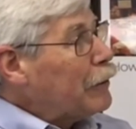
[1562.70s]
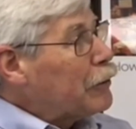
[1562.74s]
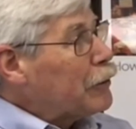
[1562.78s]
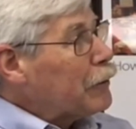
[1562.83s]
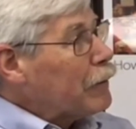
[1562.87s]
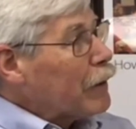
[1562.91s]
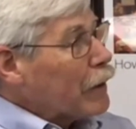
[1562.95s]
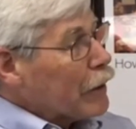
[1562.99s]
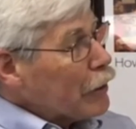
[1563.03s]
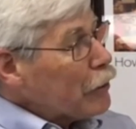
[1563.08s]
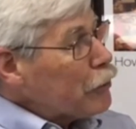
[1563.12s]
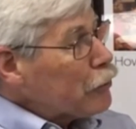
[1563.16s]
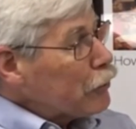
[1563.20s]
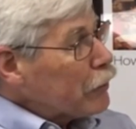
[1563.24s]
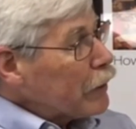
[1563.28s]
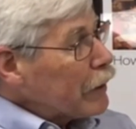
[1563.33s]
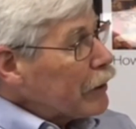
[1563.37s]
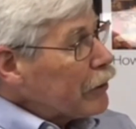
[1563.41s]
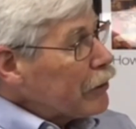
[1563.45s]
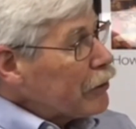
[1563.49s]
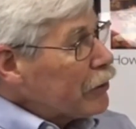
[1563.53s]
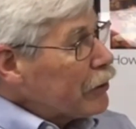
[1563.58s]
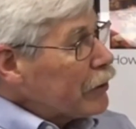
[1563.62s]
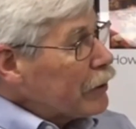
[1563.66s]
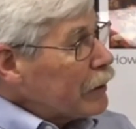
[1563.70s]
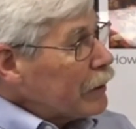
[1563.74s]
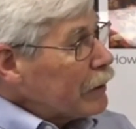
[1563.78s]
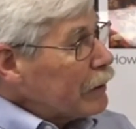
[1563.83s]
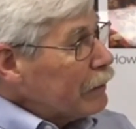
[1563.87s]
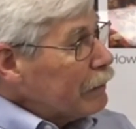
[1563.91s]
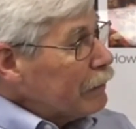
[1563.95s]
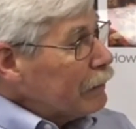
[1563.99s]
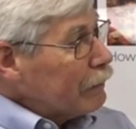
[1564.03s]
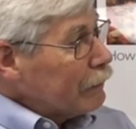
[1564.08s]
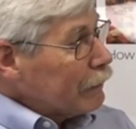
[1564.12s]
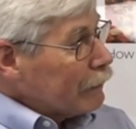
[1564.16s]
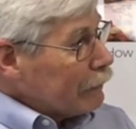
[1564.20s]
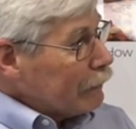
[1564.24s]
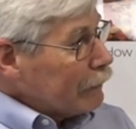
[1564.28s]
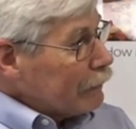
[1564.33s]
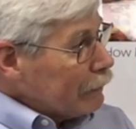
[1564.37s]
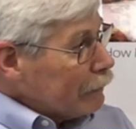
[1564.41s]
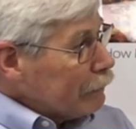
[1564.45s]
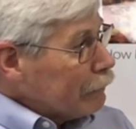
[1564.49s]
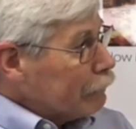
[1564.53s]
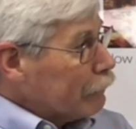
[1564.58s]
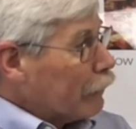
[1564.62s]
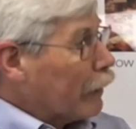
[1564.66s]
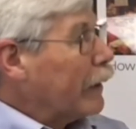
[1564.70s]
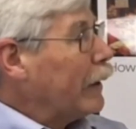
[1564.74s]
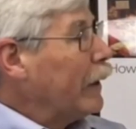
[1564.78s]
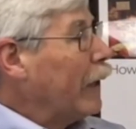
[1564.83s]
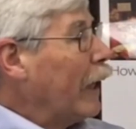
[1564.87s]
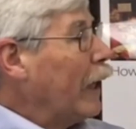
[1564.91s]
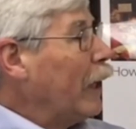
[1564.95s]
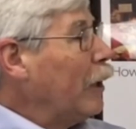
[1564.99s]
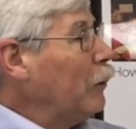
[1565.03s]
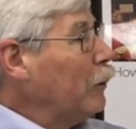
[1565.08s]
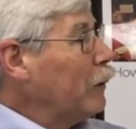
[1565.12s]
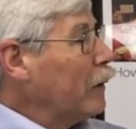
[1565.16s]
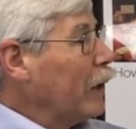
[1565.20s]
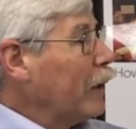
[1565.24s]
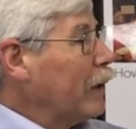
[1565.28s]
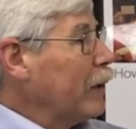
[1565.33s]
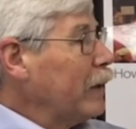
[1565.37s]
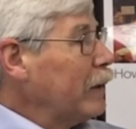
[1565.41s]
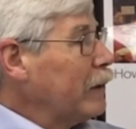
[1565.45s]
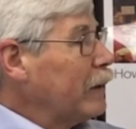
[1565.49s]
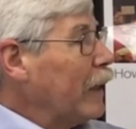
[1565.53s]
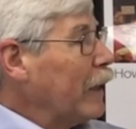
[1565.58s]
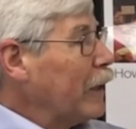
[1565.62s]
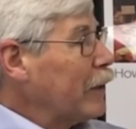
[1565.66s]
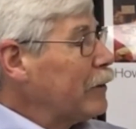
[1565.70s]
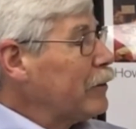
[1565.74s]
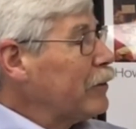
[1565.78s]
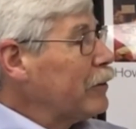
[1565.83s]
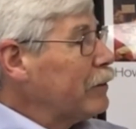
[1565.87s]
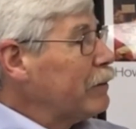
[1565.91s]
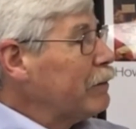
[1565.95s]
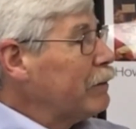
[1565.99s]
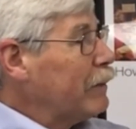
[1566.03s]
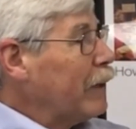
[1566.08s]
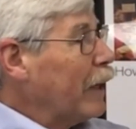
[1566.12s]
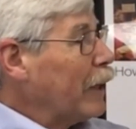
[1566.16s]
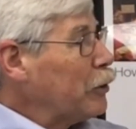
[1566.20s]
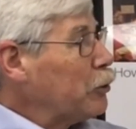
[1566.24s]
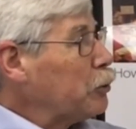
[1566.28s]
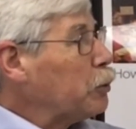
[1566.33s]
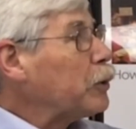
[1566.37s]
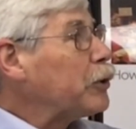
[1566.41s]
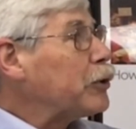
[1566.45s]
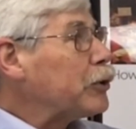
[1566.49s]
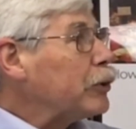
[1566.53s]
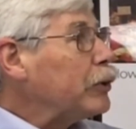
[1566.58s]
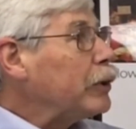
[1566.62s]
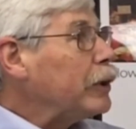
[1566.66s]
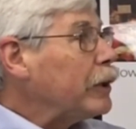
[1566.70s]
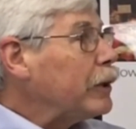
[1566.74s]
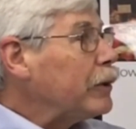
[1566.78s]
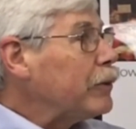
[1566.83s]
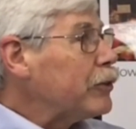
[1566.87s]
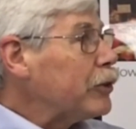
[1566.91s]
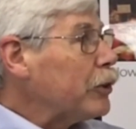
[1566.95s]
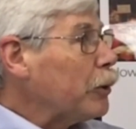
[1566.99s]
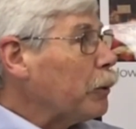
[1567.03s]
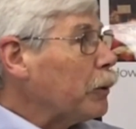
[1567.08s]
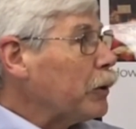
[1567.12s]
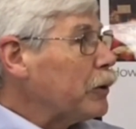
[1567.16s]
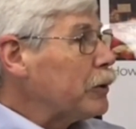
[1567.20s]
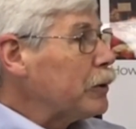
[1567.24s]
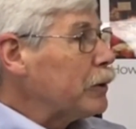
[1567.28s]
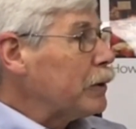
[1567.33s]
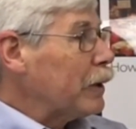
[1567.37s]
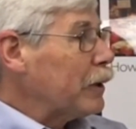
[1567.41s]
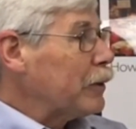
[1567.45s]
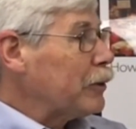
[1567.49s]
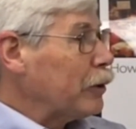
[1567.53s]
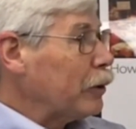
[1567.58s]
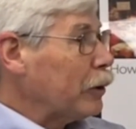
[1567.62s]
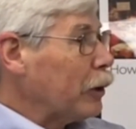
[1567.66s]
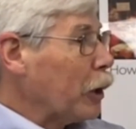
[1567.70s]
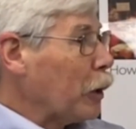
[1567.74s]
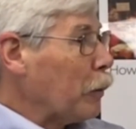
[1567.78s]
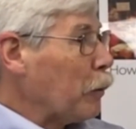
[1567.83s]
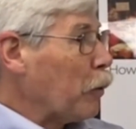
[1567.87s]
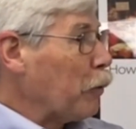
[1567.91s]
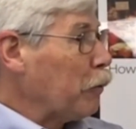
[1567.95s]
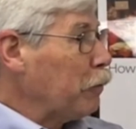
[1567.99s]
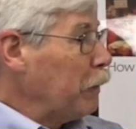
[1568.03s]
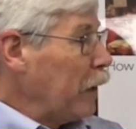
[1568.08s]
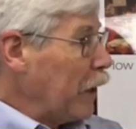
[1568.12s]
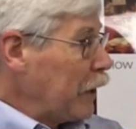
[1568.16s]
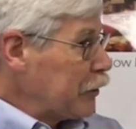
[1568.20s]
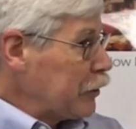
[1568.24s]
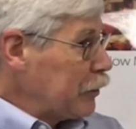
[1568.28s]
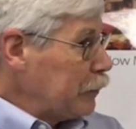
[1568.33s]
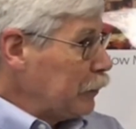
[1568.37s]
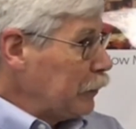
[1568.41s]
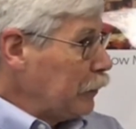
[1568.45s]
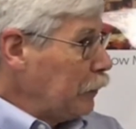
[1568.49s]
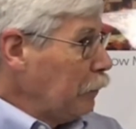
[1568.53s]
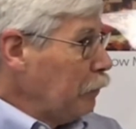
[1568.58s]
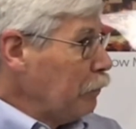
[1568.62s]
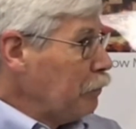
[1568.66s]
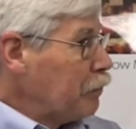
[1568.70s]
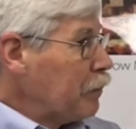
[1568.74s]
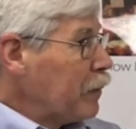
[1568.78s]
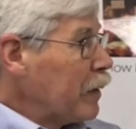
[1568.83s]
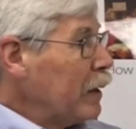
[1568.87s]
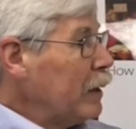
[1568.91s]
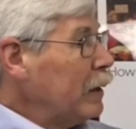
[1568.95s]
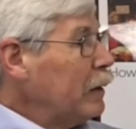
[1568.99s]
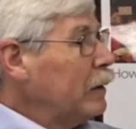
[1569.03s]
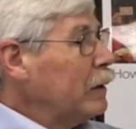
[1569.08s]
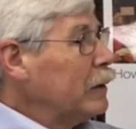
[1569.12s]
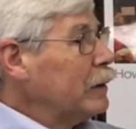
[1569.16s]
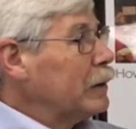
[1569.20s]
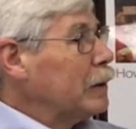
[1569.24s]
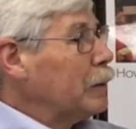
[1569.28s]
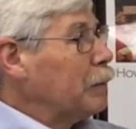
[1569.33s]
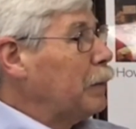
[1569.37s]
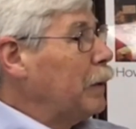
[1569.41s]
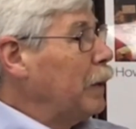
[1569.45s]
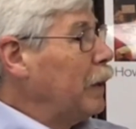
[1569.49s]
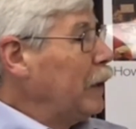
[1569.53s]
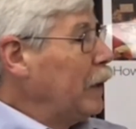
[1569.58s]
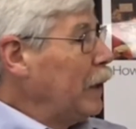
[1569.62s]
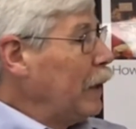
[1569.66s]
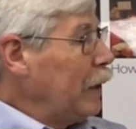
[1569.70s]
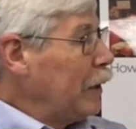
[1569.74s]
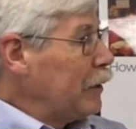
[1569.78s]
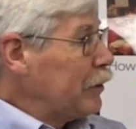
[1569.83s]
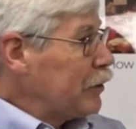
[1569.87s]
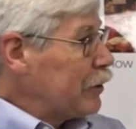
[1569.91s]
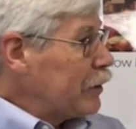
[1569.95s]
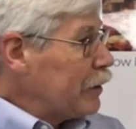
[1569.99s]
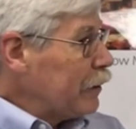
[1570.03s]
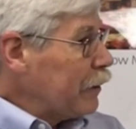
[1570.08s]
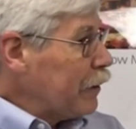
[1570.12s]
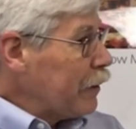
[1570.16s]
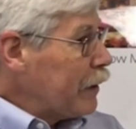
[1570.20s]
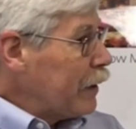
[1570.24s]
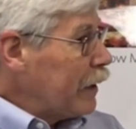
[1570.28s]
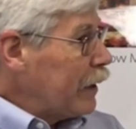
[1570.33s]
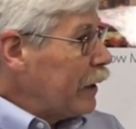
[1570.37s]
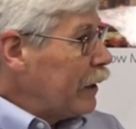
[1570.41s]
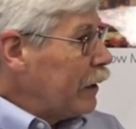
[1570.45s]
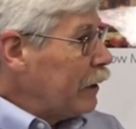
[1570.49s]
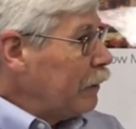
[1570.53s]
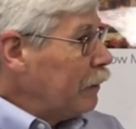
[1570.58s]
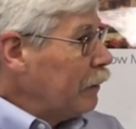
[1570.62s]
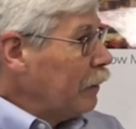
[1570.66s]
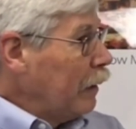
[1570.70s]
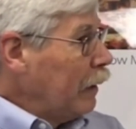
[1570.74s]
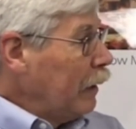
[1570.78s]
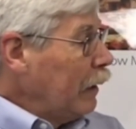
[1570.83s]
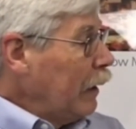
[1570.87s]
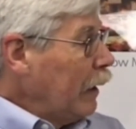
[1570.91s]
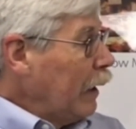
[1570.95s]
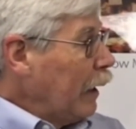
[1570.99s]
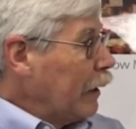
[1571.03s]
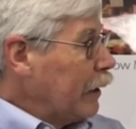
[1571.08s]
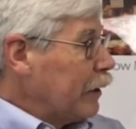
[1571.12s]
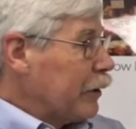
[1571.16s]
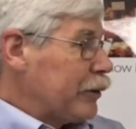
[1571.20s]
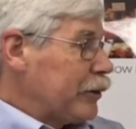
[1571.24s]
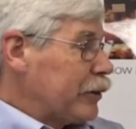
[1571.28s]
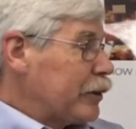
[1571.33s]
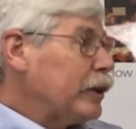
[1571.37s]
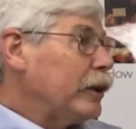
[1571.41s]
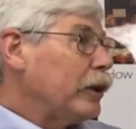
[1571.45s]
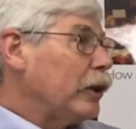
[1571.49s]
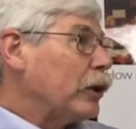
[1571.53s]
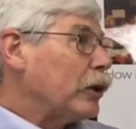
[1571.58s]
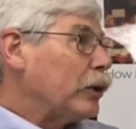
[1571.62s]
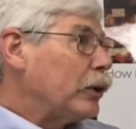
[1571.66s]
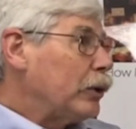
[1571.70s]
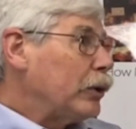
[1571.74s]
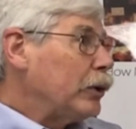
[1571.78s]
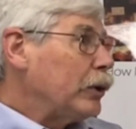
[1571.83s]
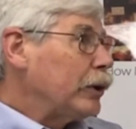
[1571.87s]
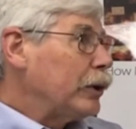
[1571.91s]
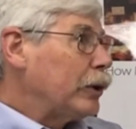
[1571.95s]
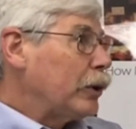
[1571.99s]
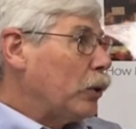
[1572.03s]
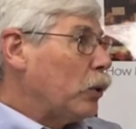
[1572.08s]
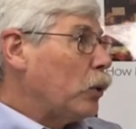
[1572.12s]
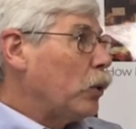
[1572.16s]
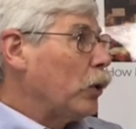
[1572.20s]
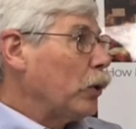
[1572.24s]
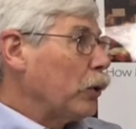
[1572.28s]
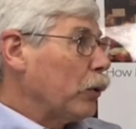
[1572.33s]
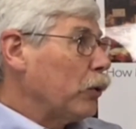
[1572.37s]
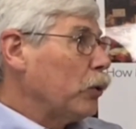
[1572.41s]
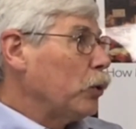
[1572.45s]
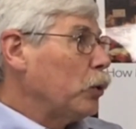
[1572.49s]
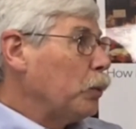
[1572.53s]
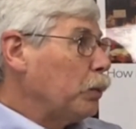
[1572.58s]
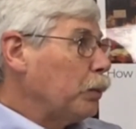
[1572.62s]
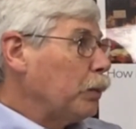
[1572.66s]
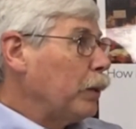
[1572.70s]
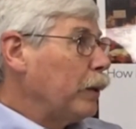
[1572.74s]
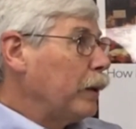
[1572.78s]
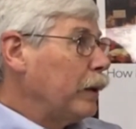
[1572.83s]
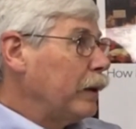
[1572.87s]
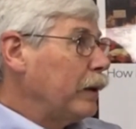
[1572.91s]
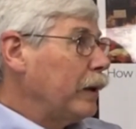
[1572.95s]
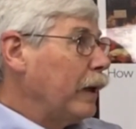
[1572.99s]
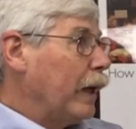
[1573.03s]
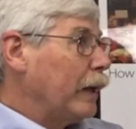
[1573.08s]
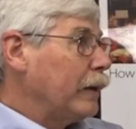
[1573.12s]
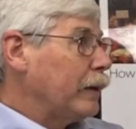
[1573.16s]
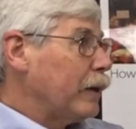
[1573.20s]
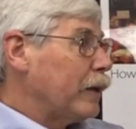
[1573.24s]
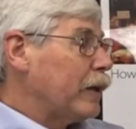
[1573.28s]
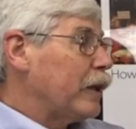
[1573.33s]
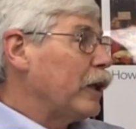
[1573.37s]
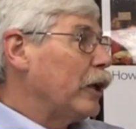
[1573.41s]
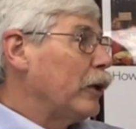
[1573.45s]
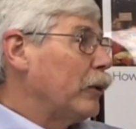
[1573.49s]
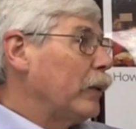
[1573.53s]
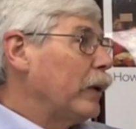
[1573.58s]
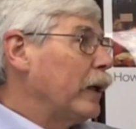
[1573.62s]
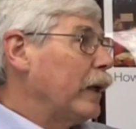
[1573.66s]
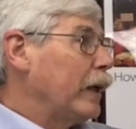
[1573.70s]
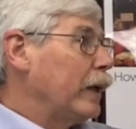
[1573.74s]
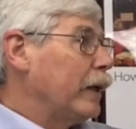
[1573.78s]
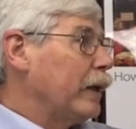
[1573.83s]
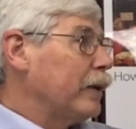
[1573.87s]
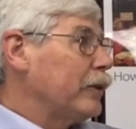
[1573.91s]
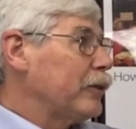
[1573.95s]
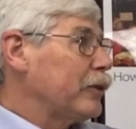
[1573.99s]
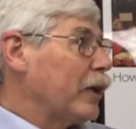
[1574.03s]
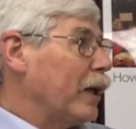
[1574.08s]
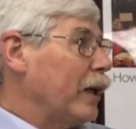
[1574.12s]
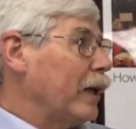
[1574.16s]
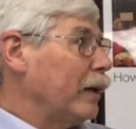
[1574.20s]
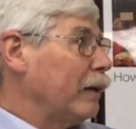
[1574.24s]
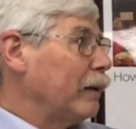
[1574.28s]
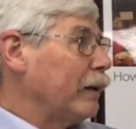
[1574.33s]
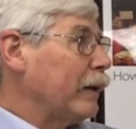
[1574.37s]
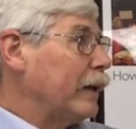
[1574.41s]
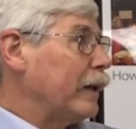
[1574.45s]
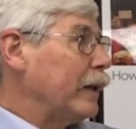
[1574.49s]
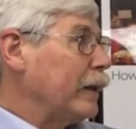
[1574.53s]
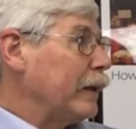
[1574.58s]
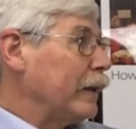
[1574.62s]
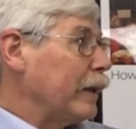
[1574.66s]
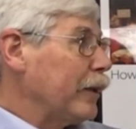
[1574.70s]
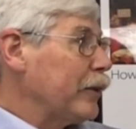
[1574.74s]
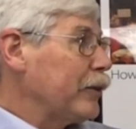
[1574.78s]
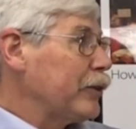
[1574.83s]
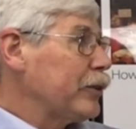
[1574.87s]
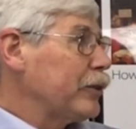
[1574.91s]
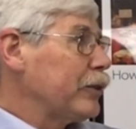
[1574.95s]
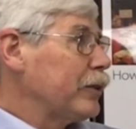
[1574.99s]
of the districts right now, and I think that's what's good. So it's a little more flexible. The PD is still there, and there's still a good core group at the DOE that's kind of leading this.